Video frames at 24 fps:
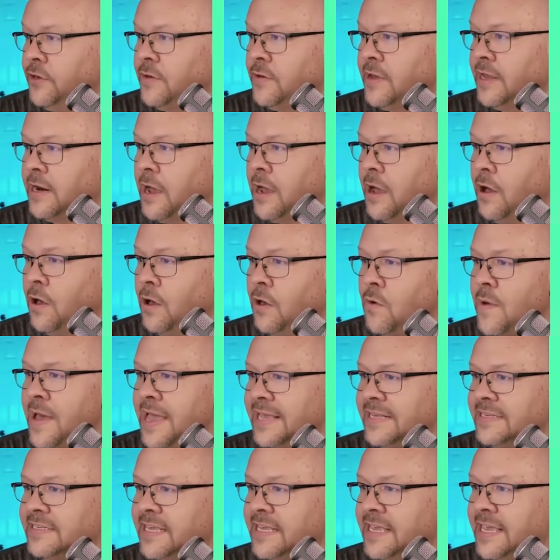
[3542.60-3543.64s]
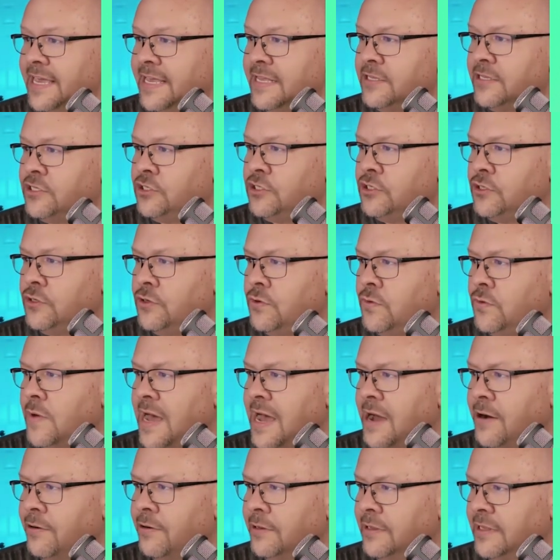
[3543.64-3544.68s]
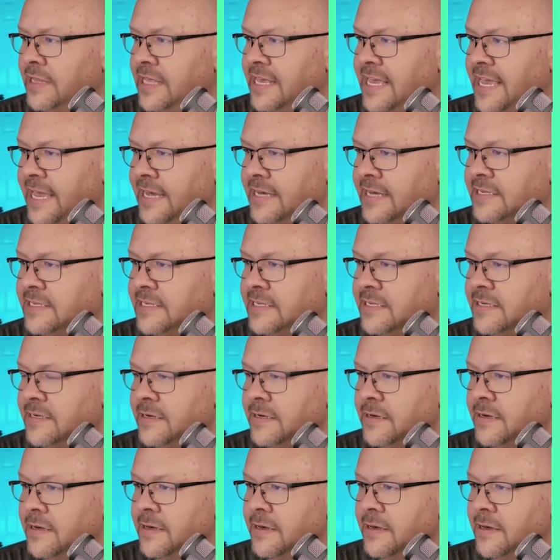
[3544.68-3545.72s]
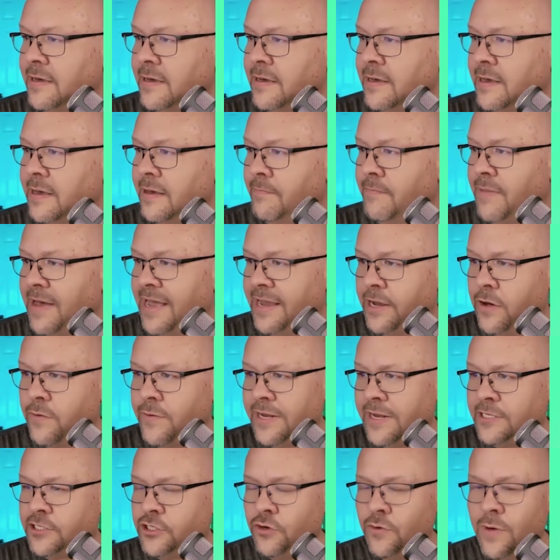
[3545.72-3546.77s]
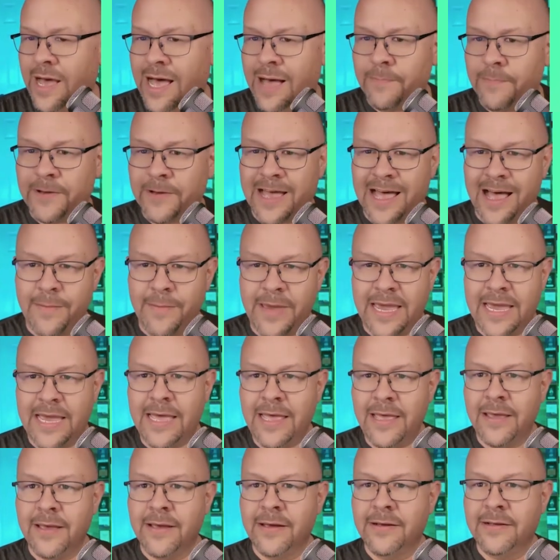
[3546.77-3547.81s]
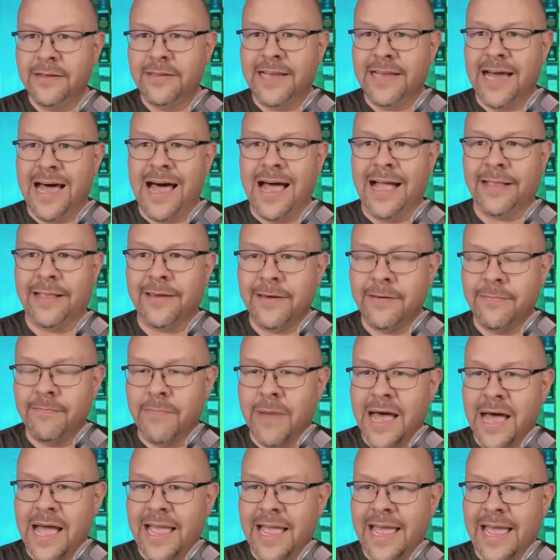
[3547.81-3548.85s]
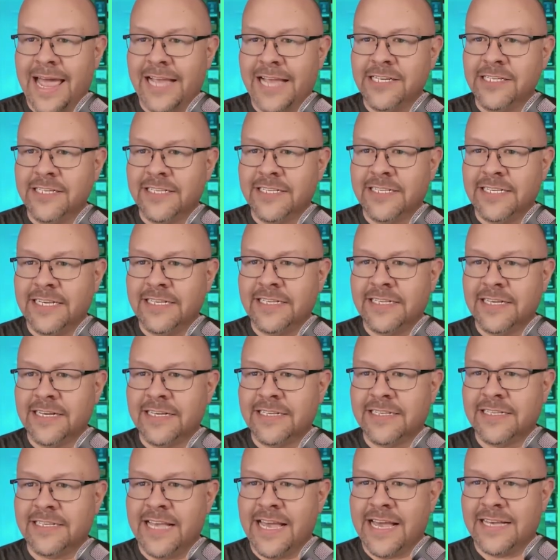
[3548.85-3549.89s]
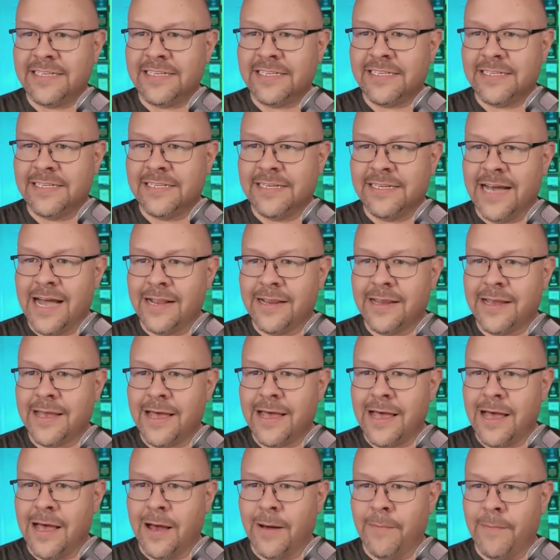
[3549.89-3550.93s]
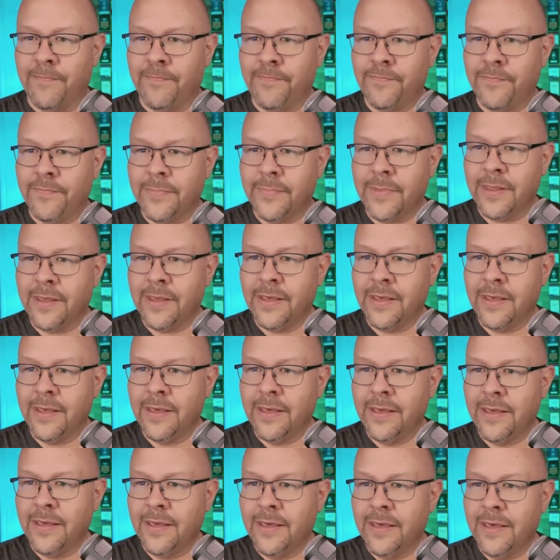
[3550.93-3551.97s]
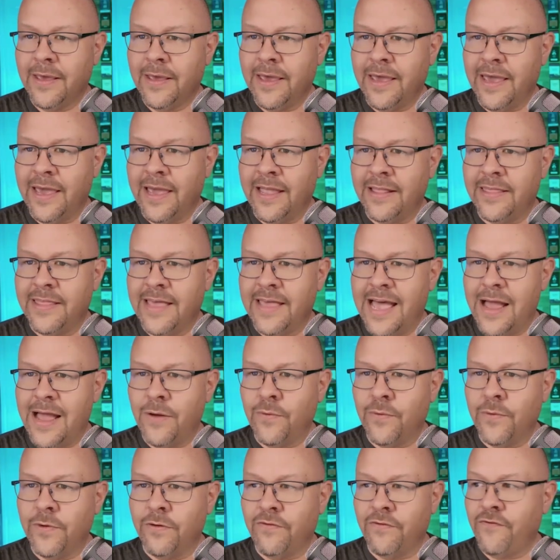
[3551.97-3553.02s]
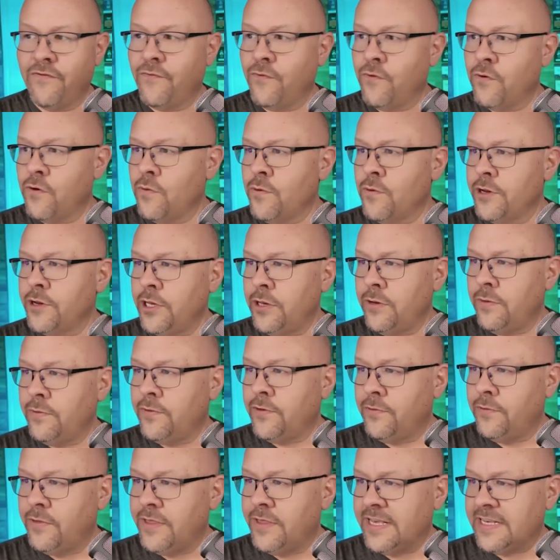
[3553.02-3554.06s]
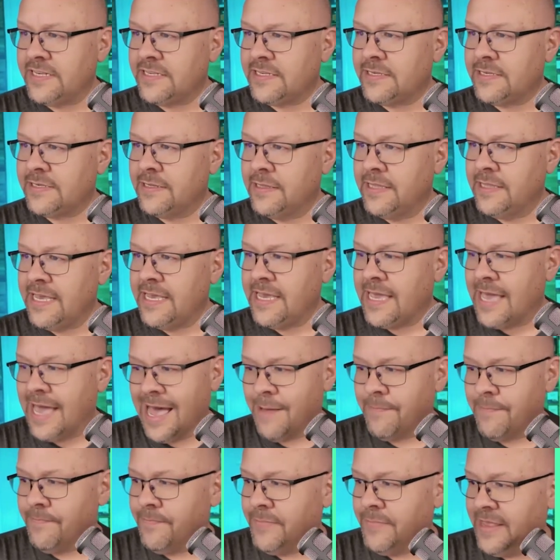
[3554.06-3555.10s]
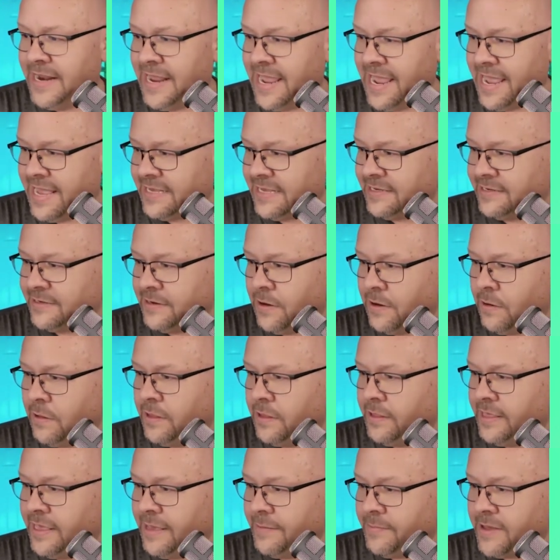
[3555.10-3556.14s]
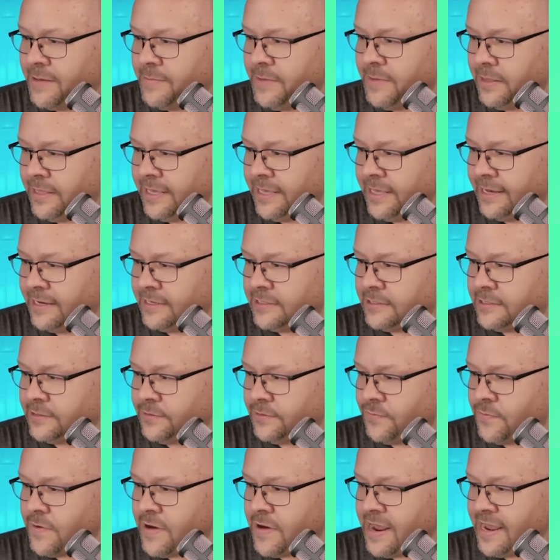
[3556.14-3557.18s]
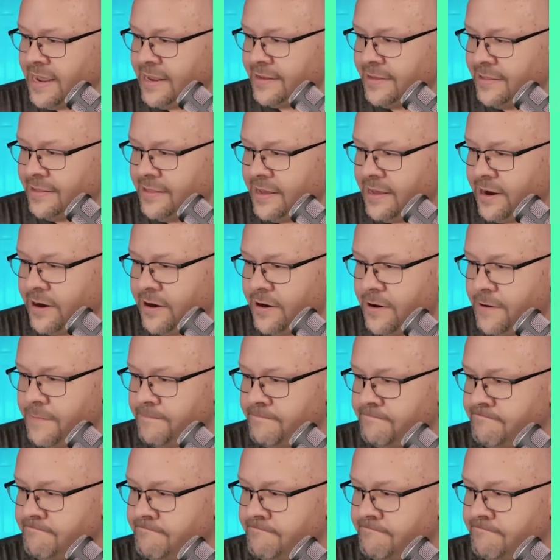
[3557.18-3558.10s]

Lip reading: you can always get to our links by going to upcoming.myagencysuccess.com. And that will forward you to this link app that has all of the upcoming links right there.